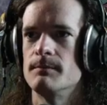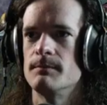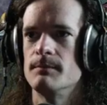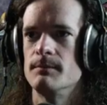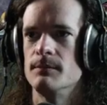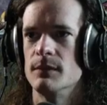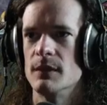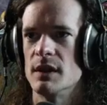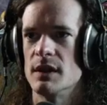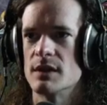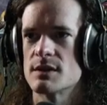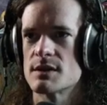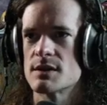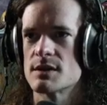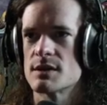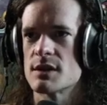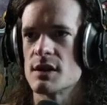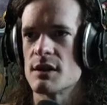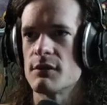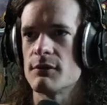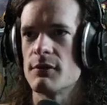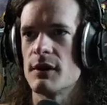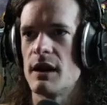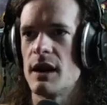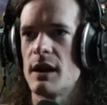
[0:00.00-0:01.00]
It's
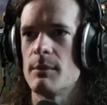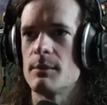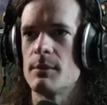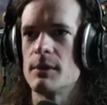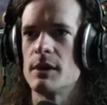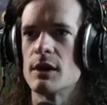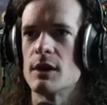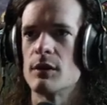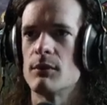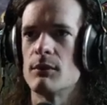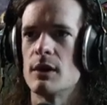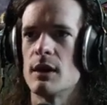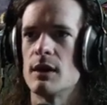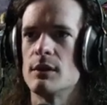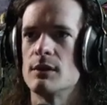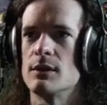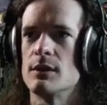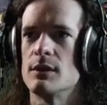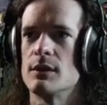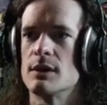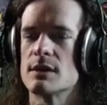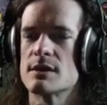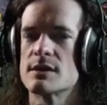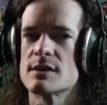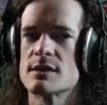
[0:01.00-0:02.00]
stuff happening around you
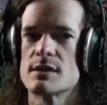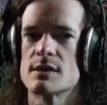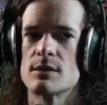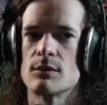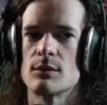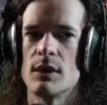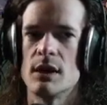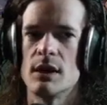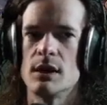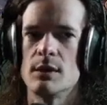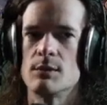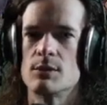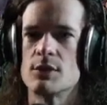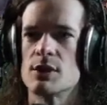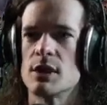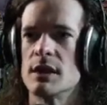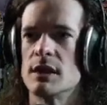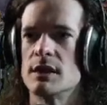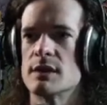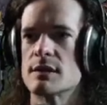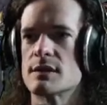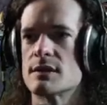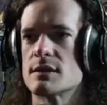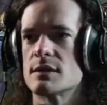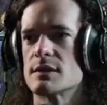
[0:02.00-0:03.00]
that's random
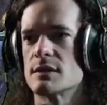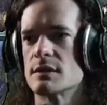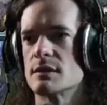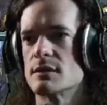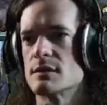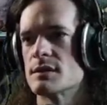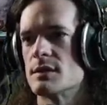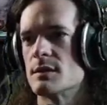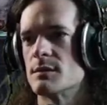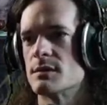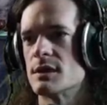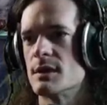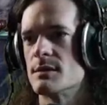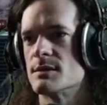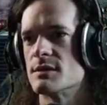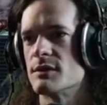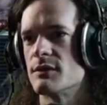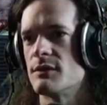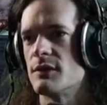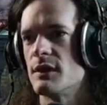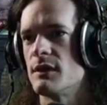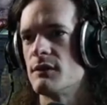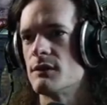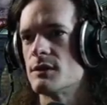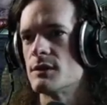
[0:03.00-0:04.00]
chance. Sometimes it
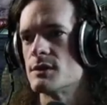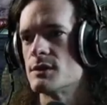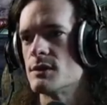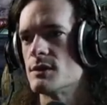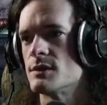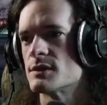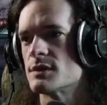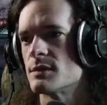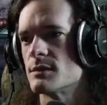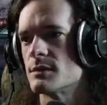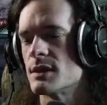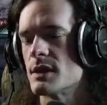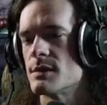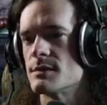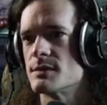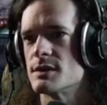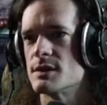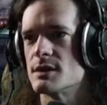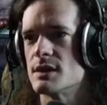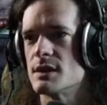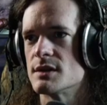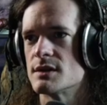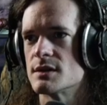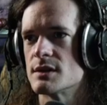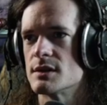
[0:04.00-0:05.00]
favors you, sometimes it
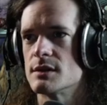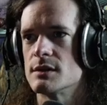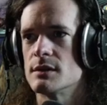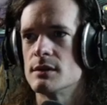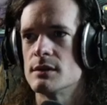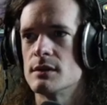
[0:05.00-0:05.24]
doesn't.